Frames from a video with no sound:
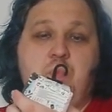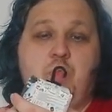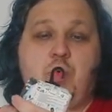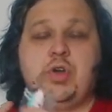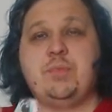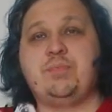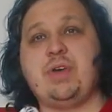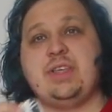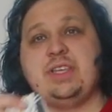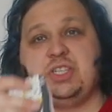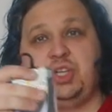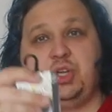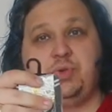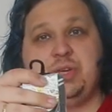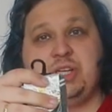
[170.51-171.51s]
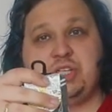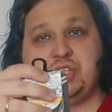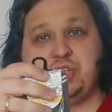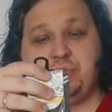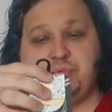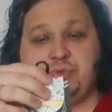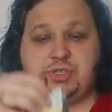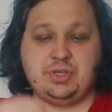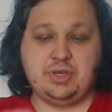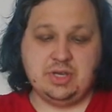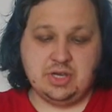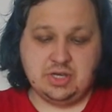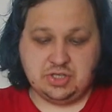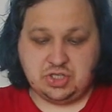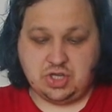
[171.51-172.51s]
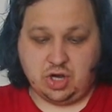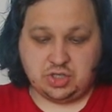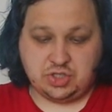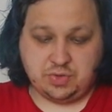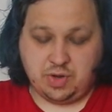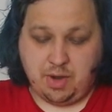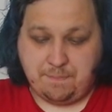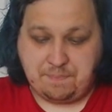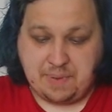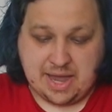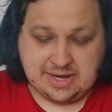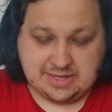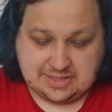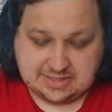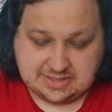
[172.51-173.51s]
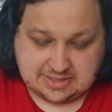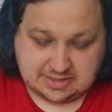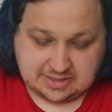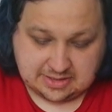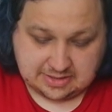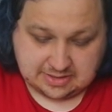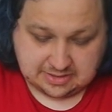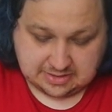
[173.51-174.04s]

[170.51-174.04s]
Warner Brothers Looney Tunes socks. So we've got Bugs,